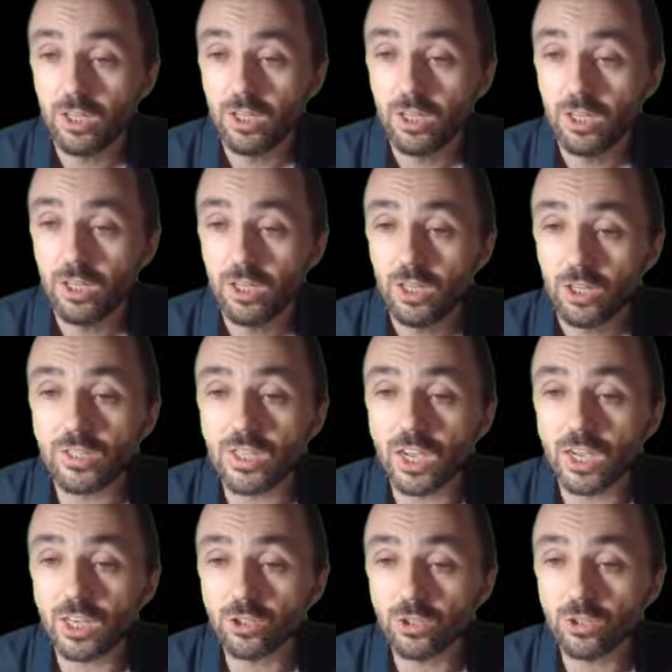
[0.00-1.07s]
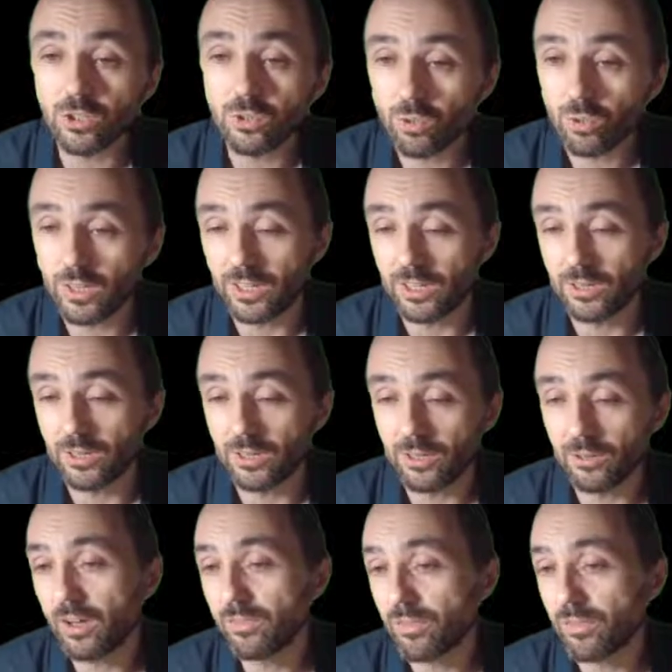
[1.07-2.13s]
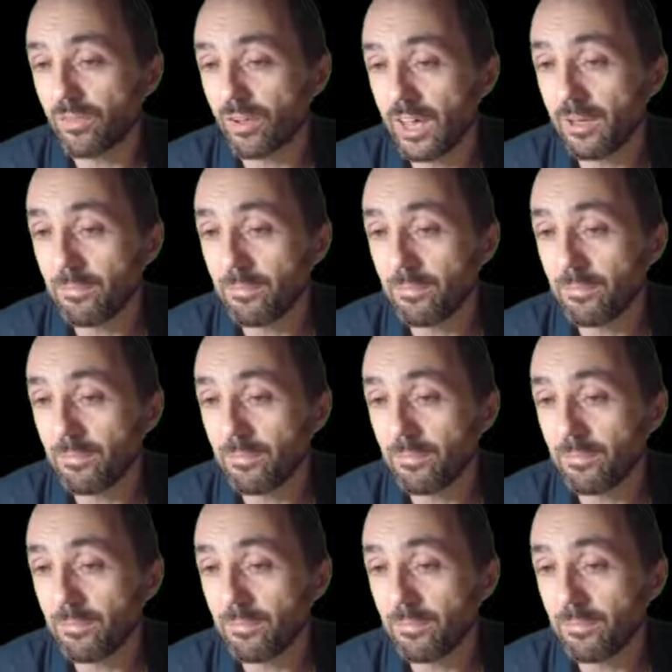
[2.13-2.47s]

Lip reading: Transaction 3, we have A,